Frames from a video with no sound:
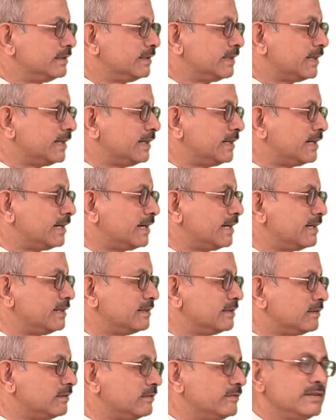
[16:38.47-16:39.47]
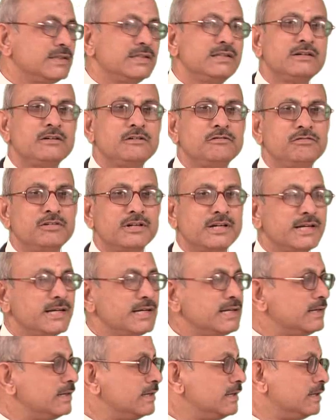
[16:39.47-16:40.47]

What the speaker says: second rate is always the offer rate.